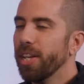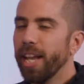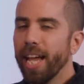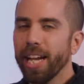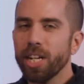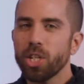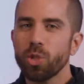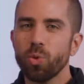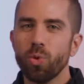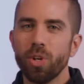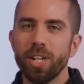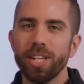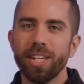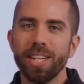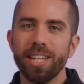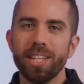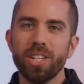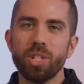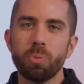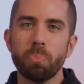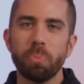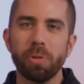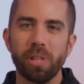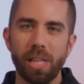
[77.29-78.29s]
The next one
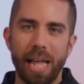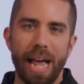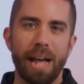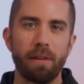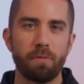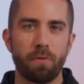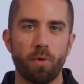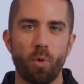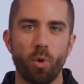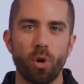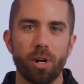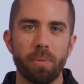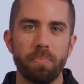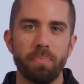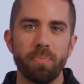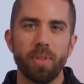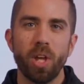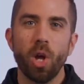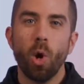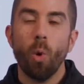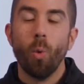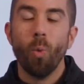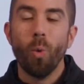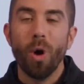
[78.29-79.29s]
is platform.
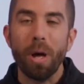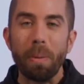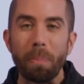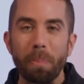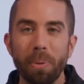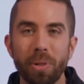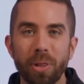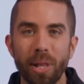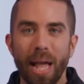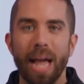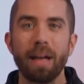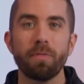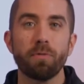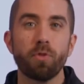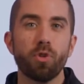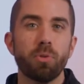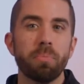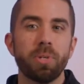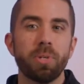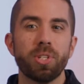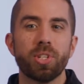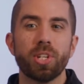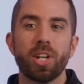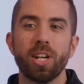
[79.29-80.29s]
What
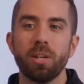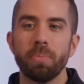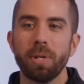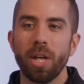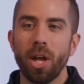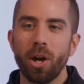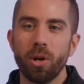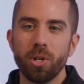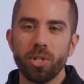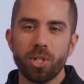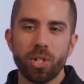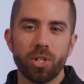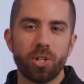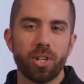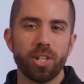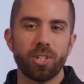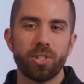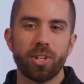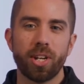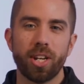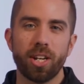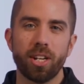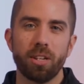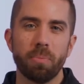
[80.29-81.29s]
platform is it going to be hosted on?
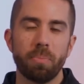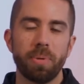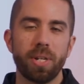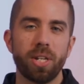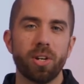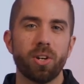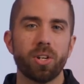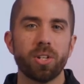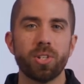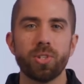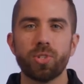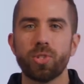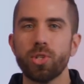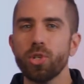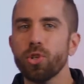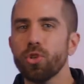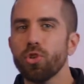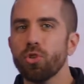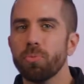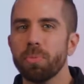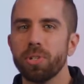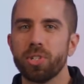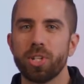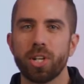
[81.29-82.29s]
Is it going to be on
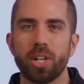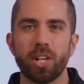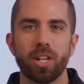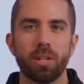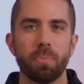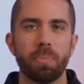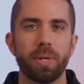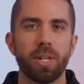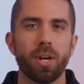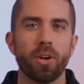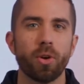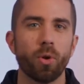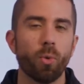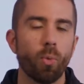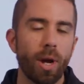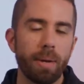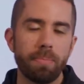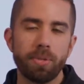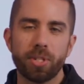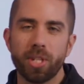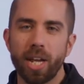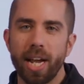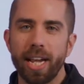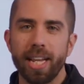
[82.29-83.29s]
Zoom? Is it going to be on a
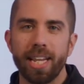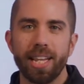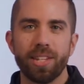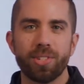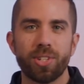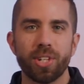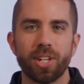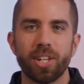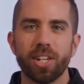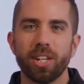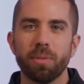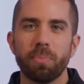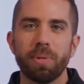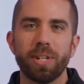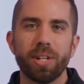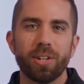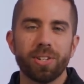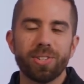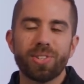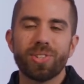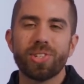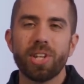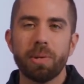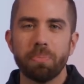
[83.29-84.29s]
website? Is it going to be
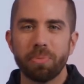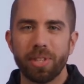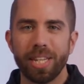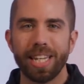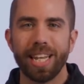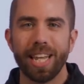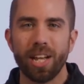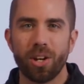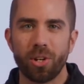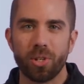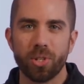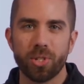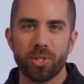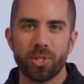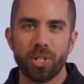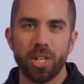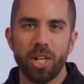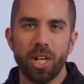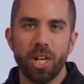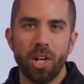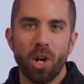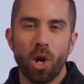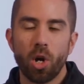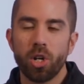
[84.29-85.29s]
on something else?
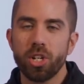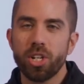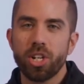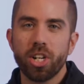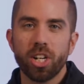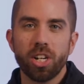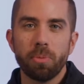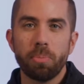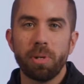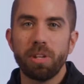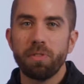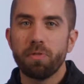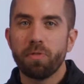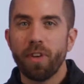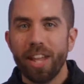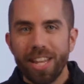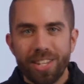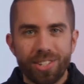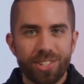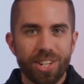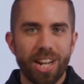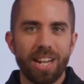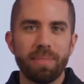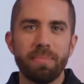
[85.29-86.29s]
Are you going to be
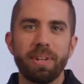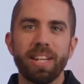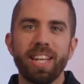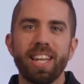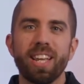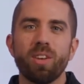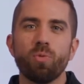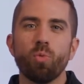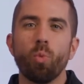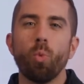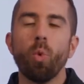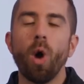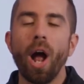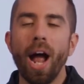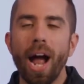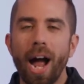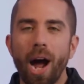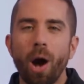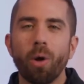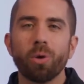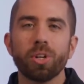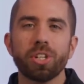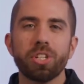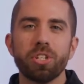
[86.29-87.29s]
FaceTiming in?
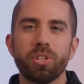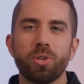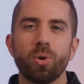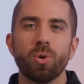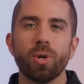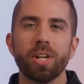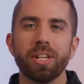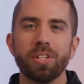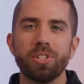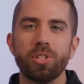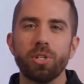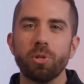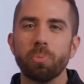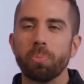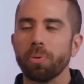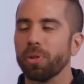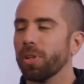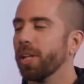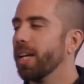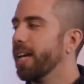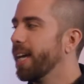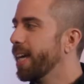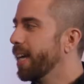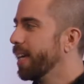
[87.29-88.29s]
How are you going to
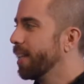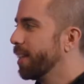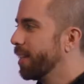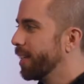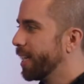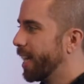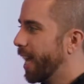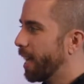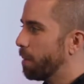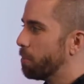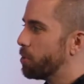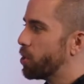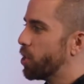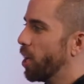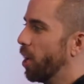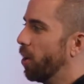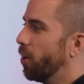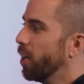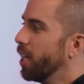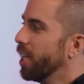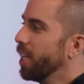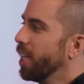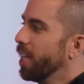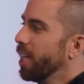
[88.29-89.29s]
play the game
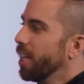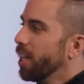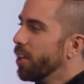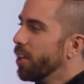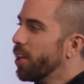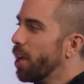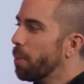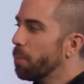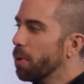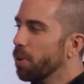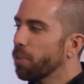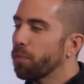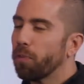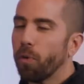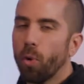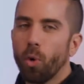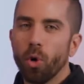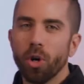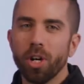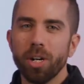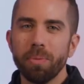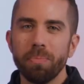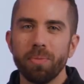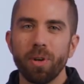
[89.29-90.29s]
show? Number
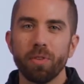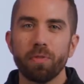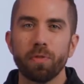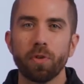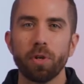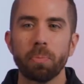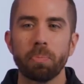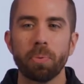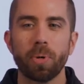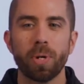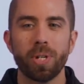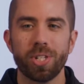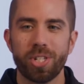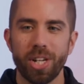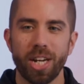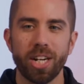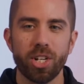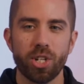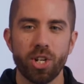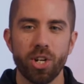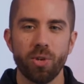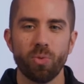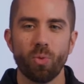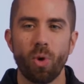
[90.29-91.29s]
4, for
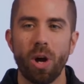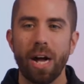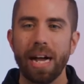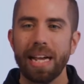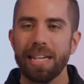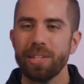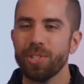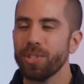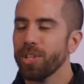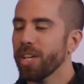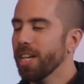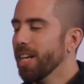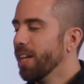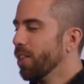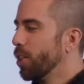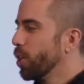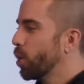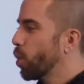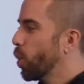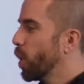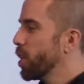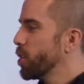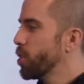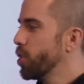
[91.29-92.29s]
production-wise,
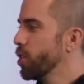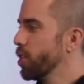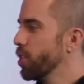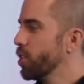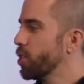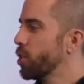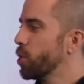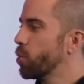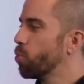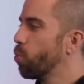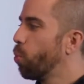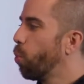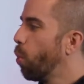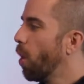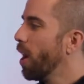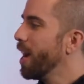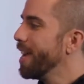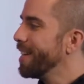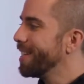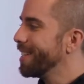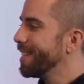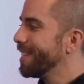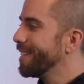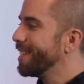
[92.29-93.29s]
the question is
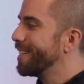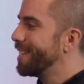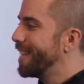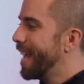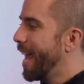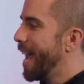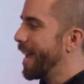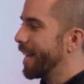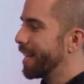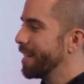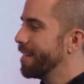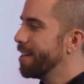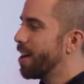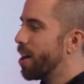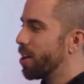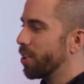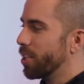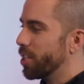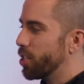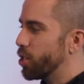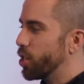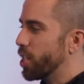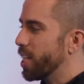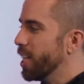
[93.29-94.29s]
what
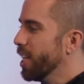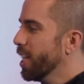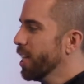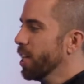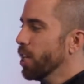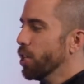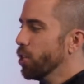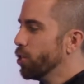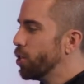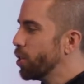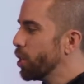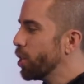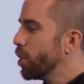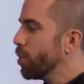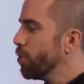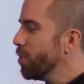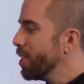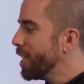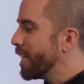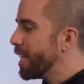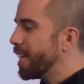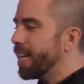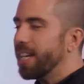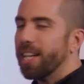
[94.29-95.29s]
technology do you
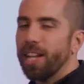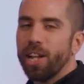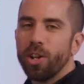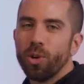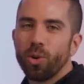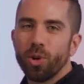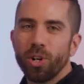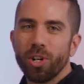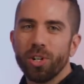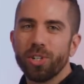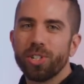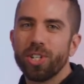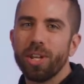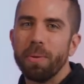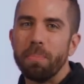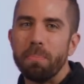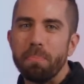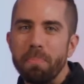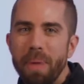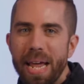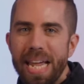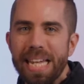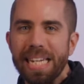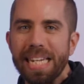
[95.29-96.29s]
need in order to
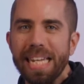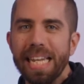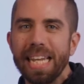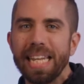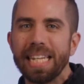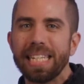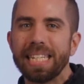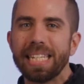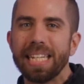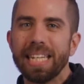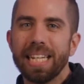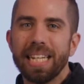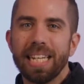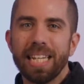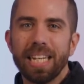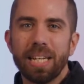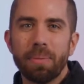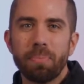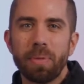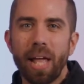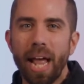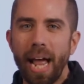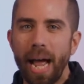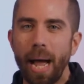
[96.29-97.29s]
make it
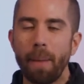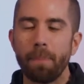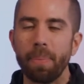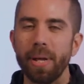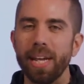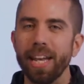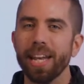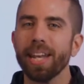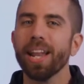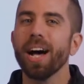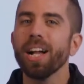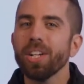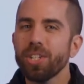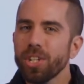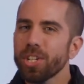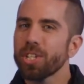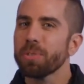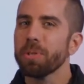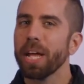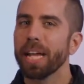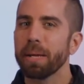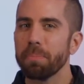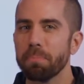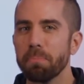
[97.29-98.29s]
happen? And not
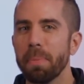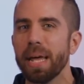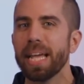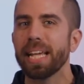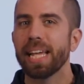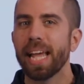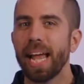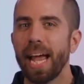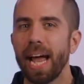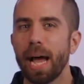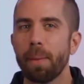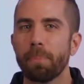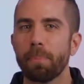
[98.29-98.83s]
just like make it